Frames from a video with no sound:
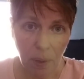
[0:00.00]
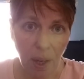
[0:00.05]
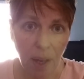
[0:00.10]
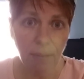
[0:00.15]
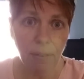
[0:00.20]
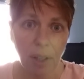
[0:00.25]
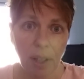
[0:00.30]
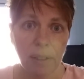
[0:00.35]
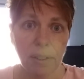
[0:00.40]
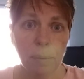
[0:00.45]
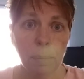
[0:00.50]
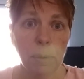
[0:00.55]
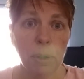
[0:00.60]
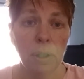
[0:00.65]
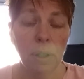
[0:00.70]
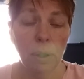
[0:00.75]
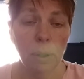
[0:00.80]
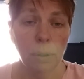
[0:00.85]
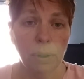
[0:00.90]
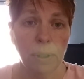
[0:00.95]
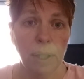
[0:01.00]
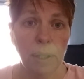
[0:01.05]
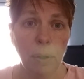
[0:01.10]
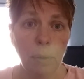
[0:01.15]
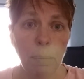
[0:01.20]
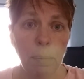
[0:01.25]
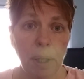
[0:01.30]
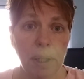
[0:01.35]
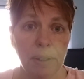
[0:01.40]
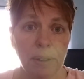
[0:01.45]
I've got some clothes I
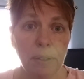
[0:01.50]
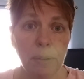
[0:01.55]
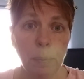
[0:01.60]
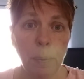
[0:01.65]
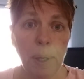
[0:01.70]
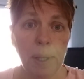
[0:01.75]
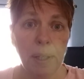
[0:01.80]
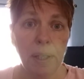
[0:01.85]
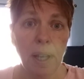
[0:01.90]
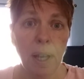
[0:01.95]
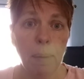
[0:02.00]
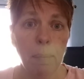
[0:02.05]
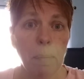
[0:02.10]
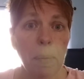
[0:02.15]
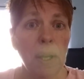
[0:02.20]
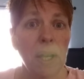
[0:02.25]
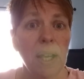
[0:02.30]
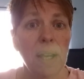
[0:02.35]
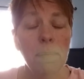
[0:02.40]
don't mind sweating up.